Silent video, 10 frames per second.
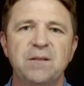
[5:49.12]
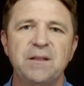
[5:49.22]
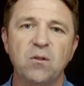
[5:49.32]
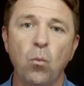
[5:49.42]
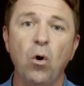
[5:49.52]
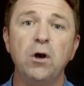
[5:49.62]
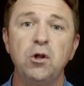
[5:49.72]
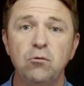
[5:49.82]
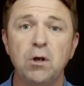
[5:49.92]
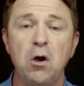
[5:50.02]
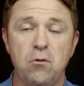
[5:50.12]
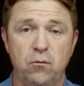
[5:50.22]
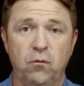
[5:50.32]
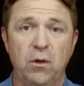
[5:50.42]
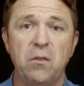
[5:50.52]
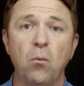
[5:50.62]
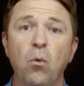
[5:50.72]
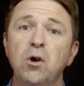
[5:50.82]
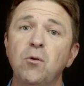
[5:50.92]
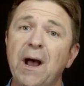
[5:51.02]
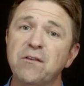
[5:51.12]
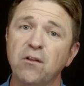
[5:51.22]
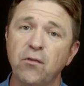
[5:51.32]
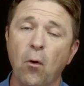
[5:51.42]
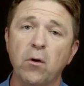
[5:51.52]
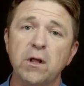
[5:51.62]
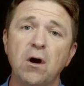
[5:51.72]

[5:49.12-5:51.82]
that the one who knows and the one who has authority